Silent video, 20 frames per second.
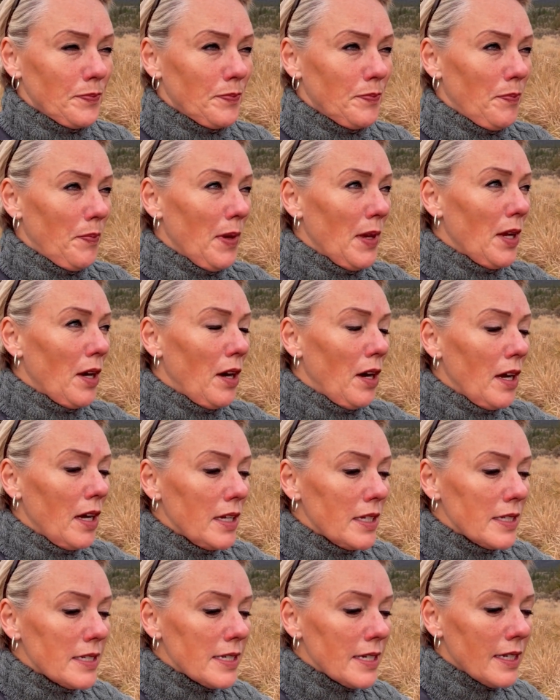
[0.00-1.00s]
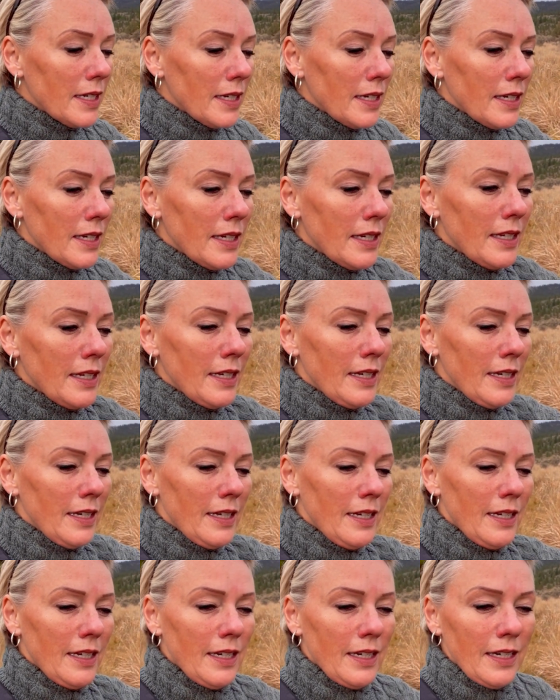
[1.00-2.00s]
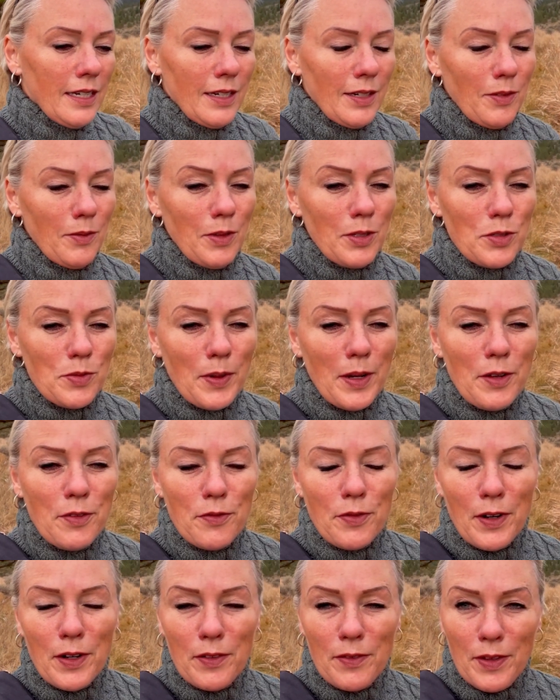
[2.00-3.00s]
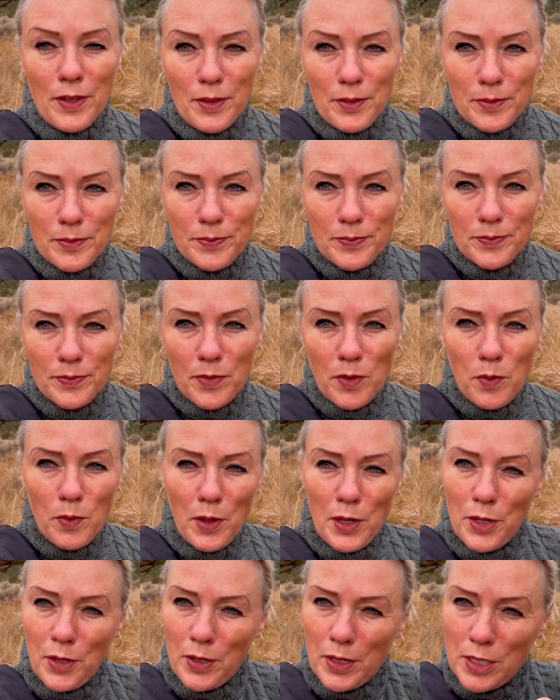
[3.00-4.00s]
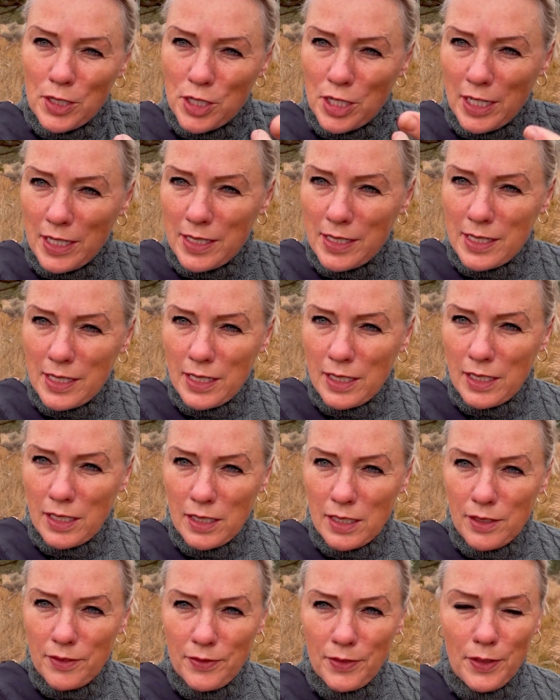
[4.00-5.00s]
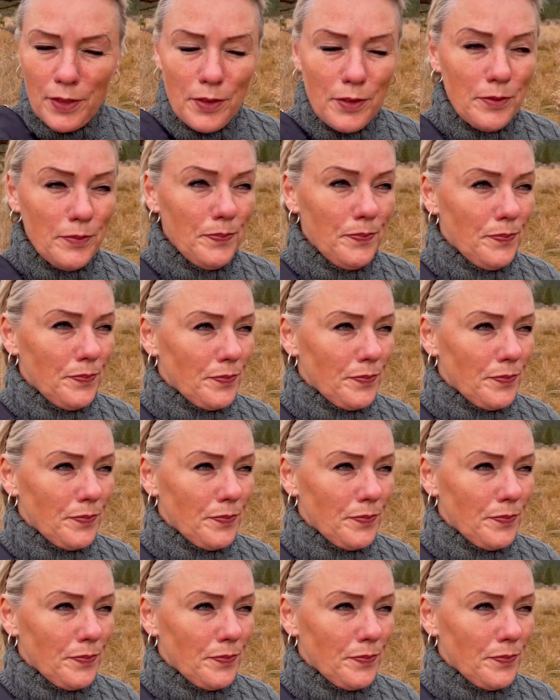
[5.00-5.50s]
beyond what's right in front of you, what you're ingesting on the phone,